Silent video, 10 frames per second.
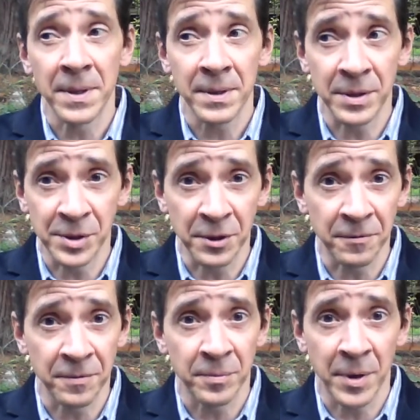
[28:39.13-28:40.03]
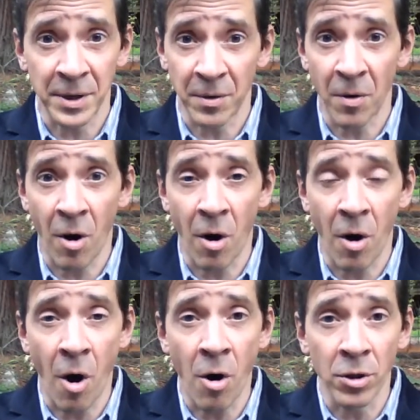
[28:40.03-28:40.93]
is if, right,
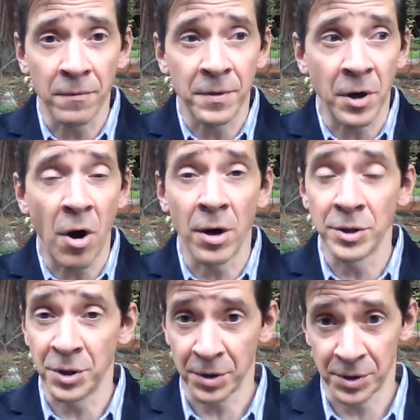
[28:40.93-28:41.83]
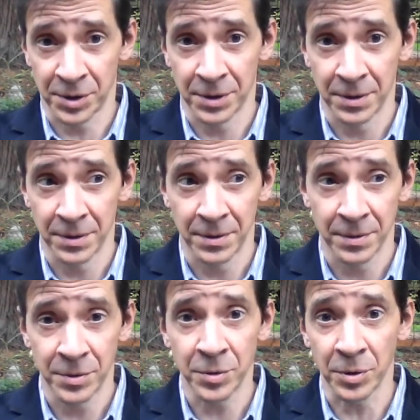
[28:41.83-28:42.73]
all of the conjuncts
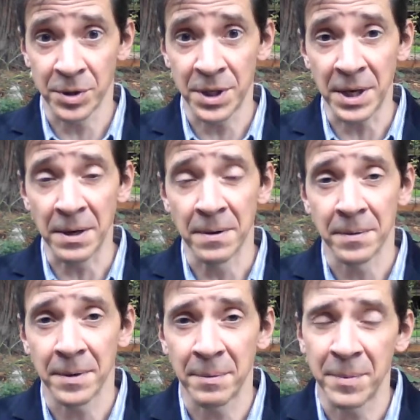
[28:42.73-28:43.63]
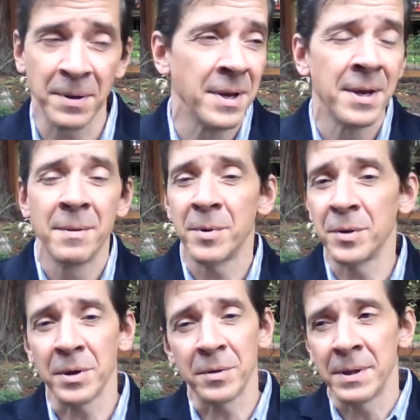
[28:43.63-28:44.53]
took T. But
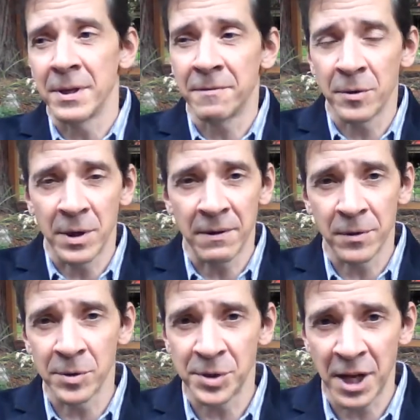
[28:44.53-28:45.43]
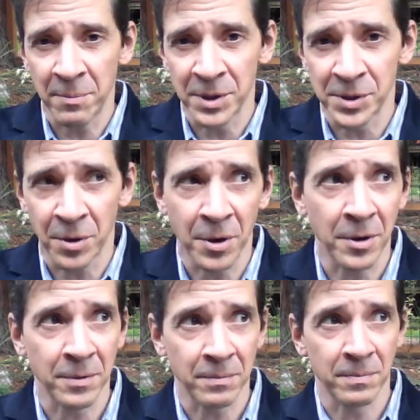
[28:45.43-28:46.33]
look, if those statements
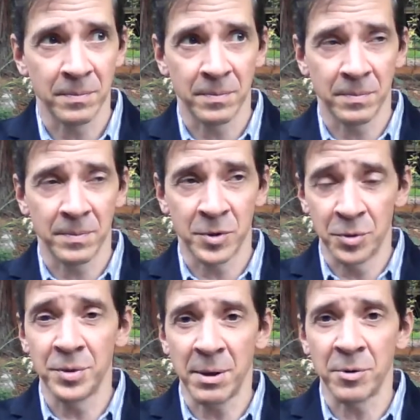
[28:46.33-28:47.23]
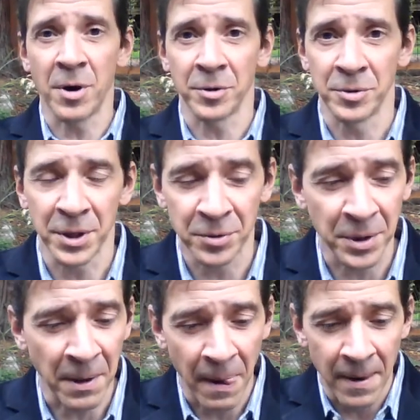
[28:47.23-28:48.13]
are truth table
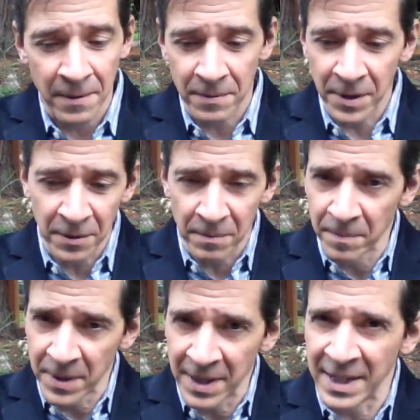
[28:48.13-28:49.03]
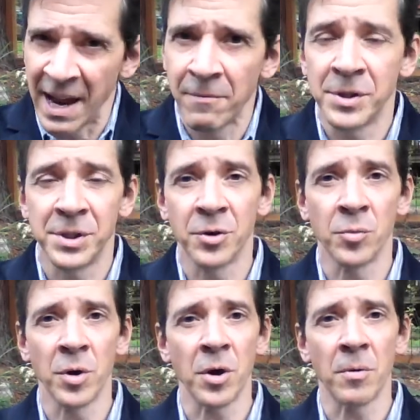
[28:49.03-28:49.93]
contradictory, then in every single
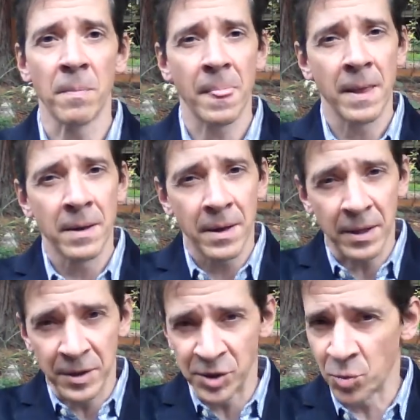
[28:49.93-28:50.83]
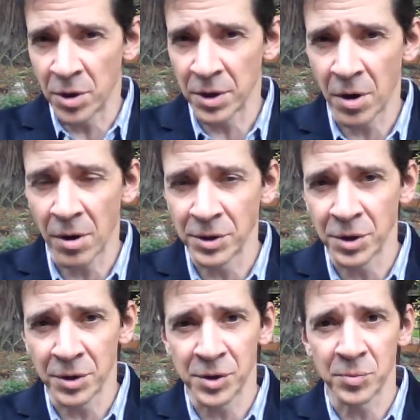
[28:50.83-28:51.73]
row, at least one of the
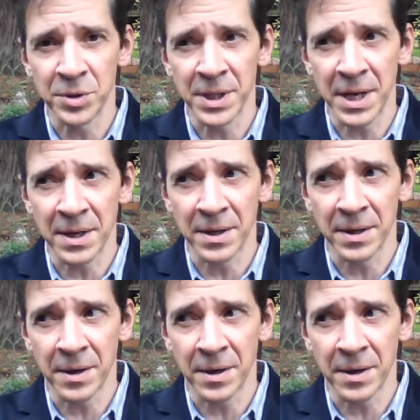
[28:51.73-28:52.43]
conjuncts would take